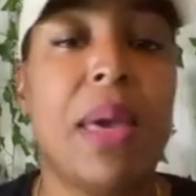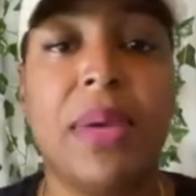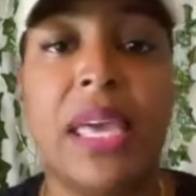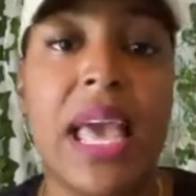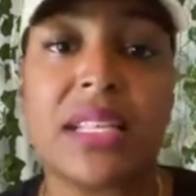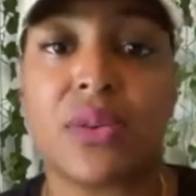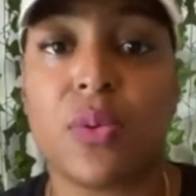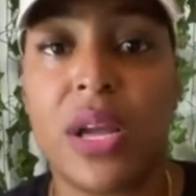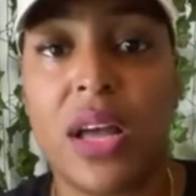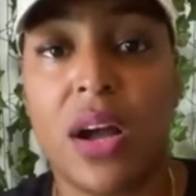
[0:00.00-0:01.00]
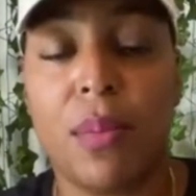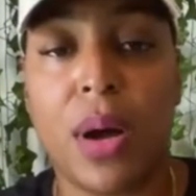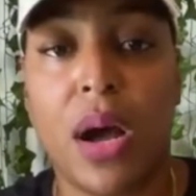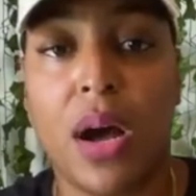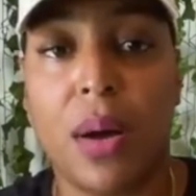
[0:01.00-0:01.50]
Maybe he has
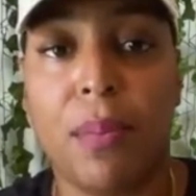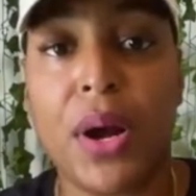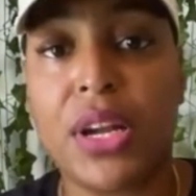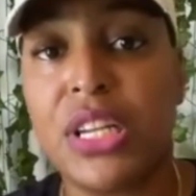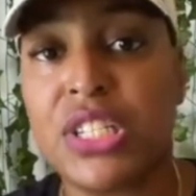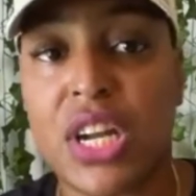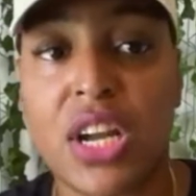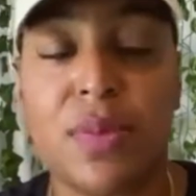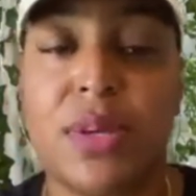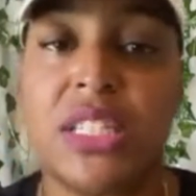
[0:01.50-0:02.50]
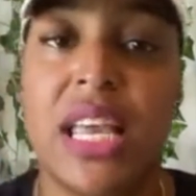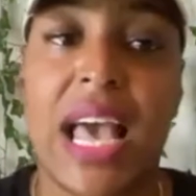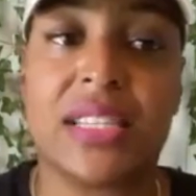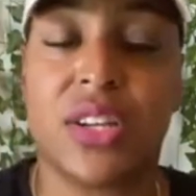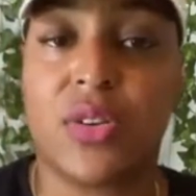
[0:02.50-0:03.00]
a burgundy shirt, but she
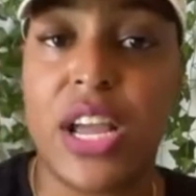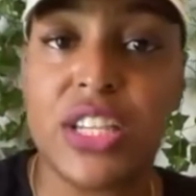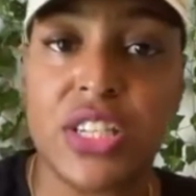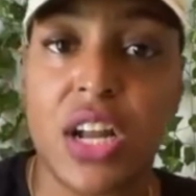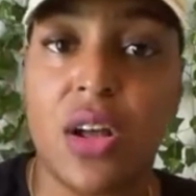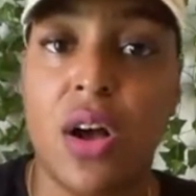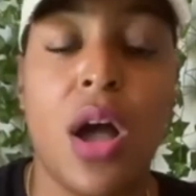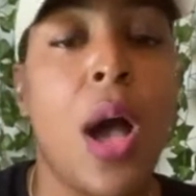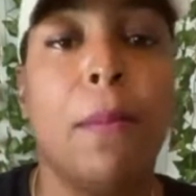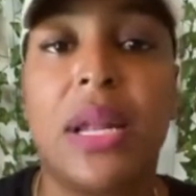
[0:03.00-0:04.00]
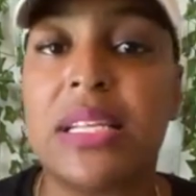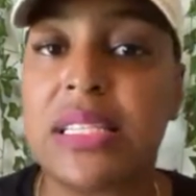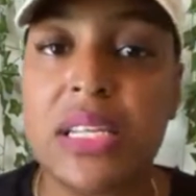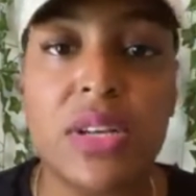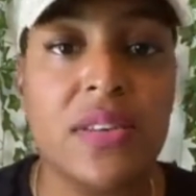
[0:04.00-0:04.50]
has the gray shirt on, but it
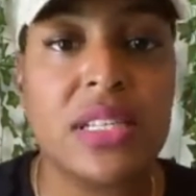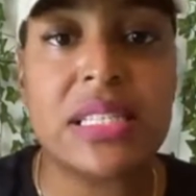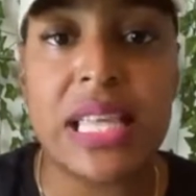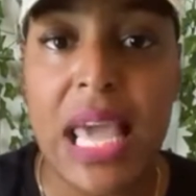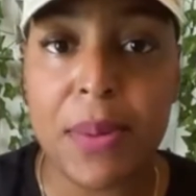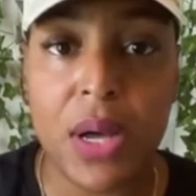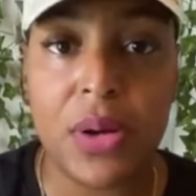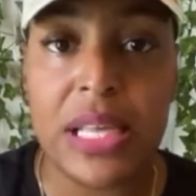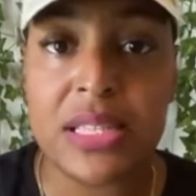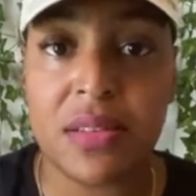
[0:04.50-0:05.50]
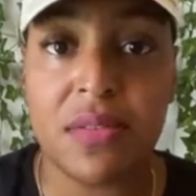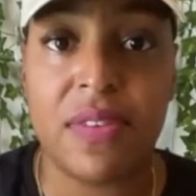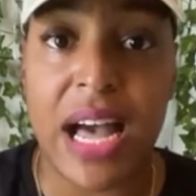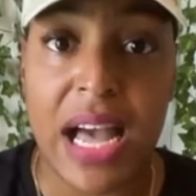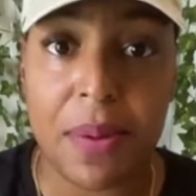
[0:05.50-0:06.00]
still gives the same cohesive
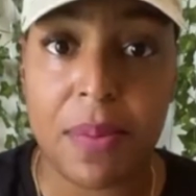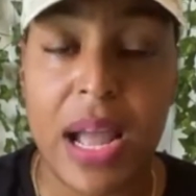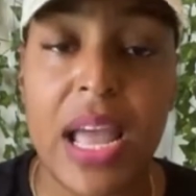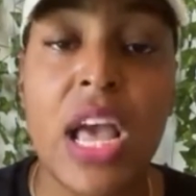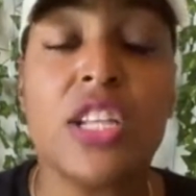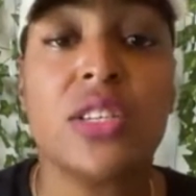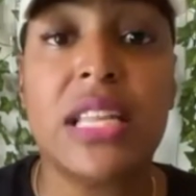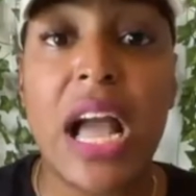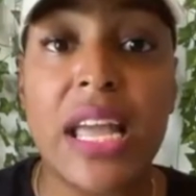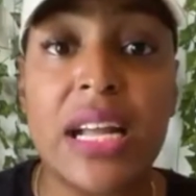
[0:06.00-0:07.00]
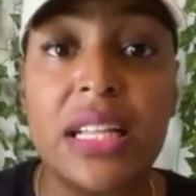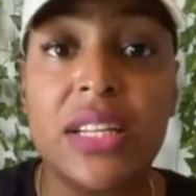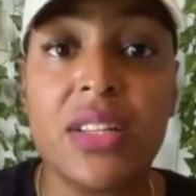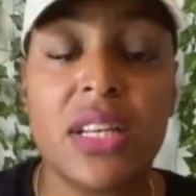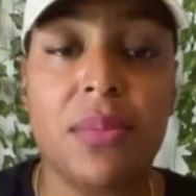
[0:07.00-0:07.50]
vibe, right? So now it
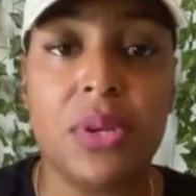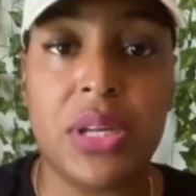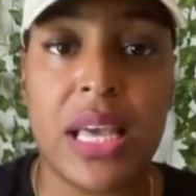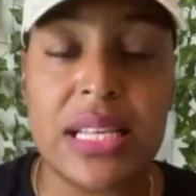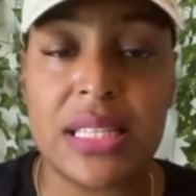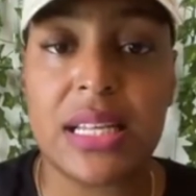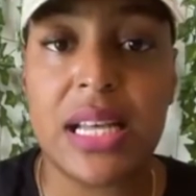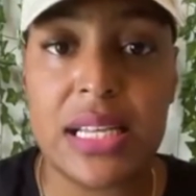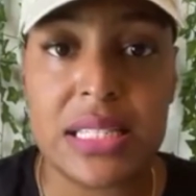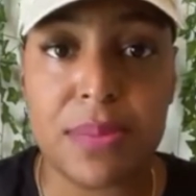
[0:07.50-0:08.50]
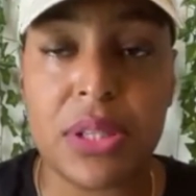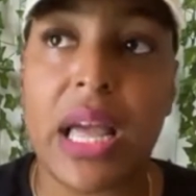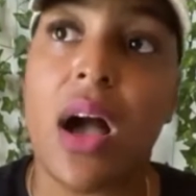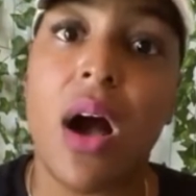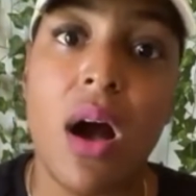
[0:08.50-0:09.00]
clearly communicates to the customer
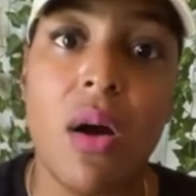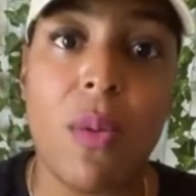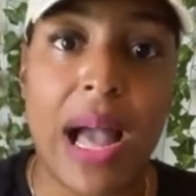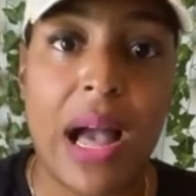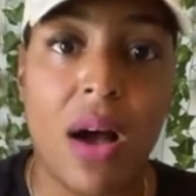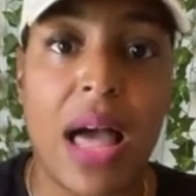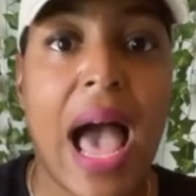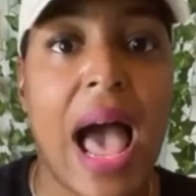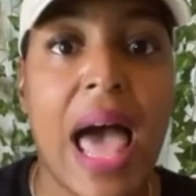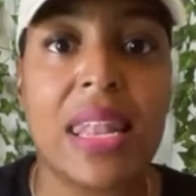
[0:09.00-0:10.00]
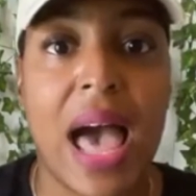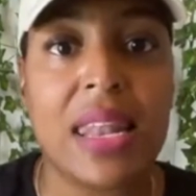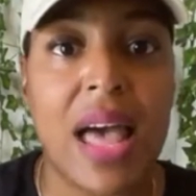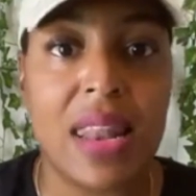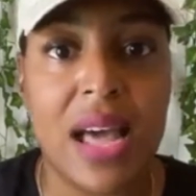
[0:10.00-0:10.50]
like, oh wow,
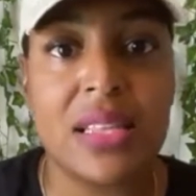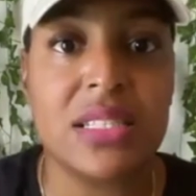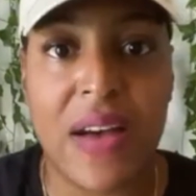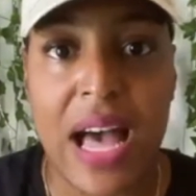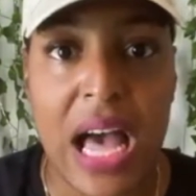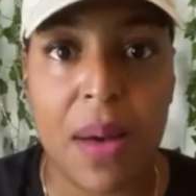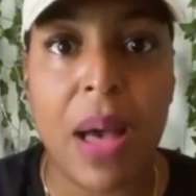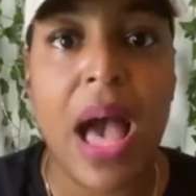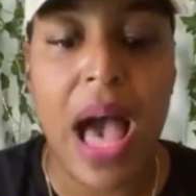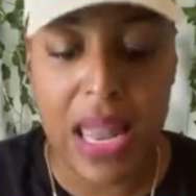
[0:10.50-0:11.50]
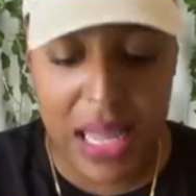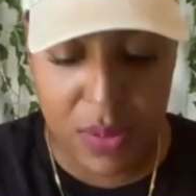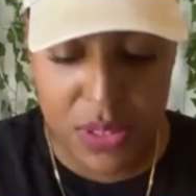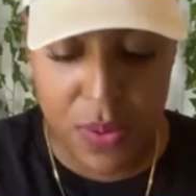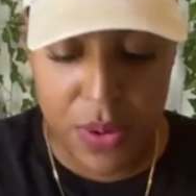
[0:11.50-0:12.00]
I like this vibe. I
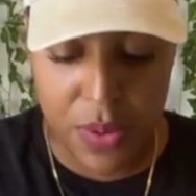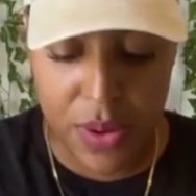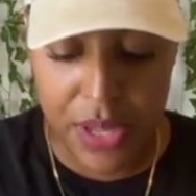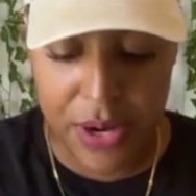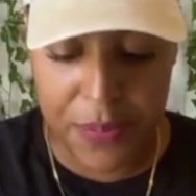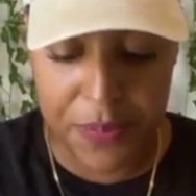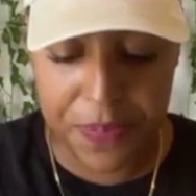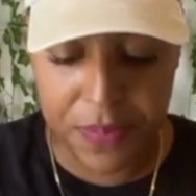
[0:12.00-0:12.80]
like what's going on here.